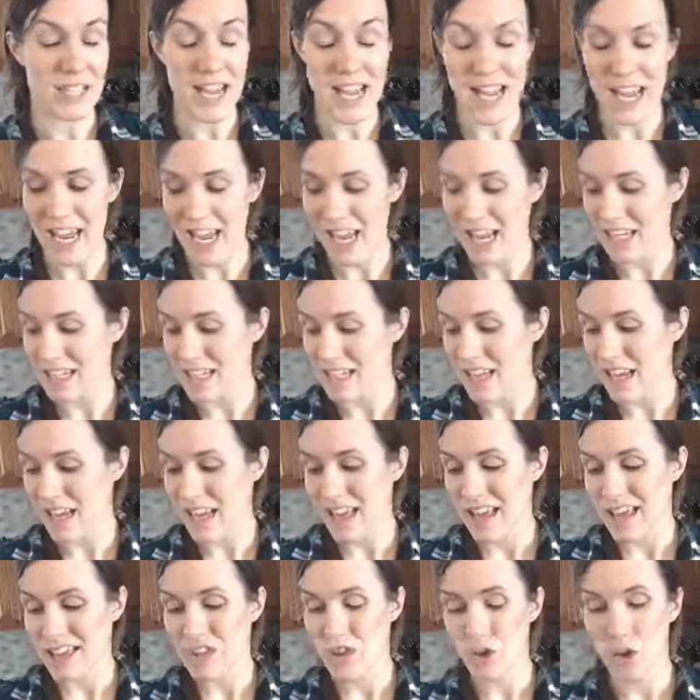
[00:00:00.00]
And
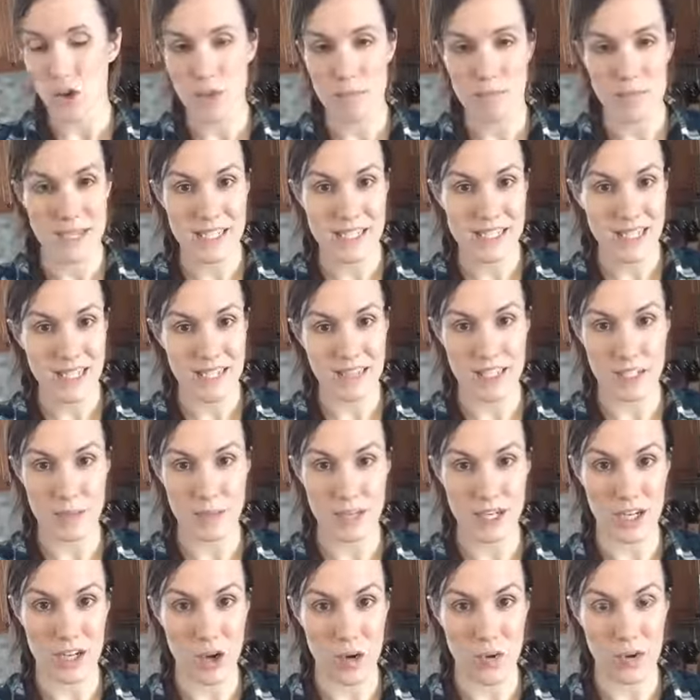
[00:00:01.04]
the whole mixing a little bit of
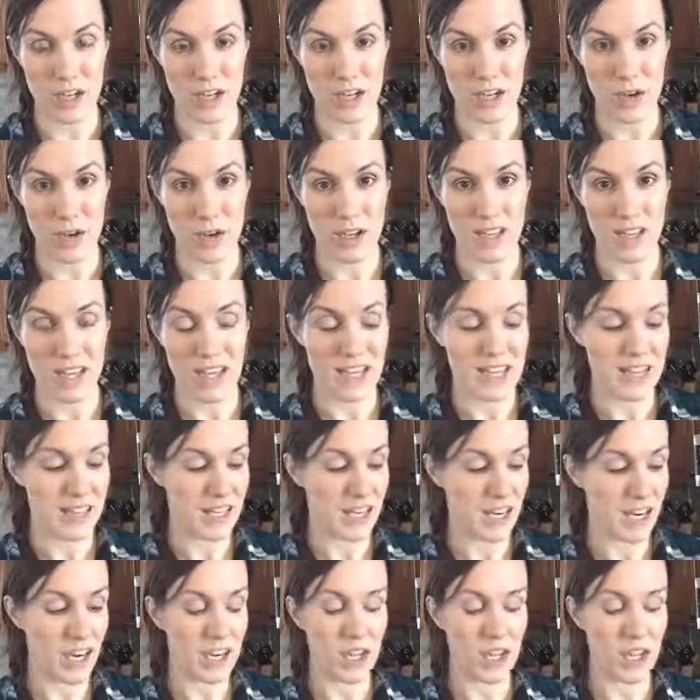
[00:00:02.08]
coconut oil in there,